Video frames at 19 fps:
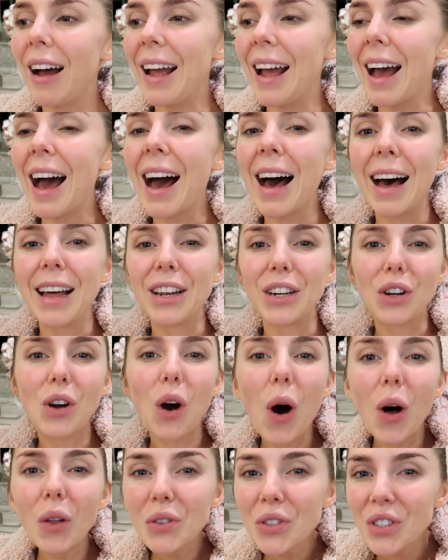it had a
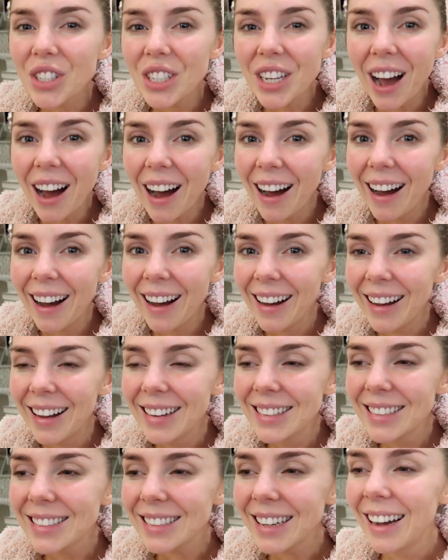
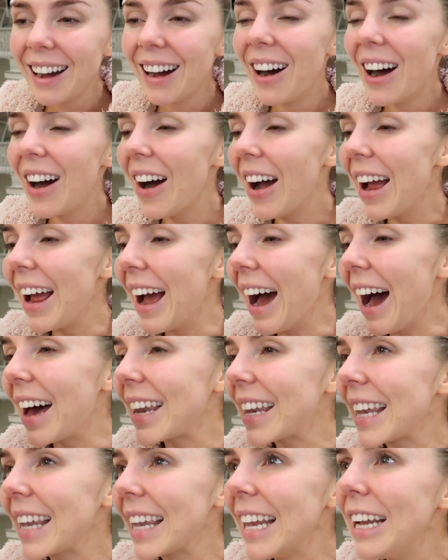concierge, it
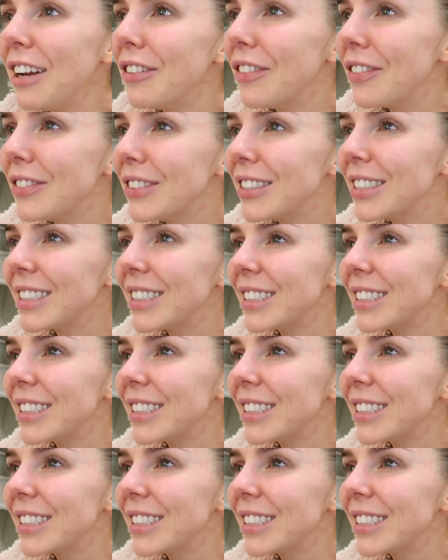had lift.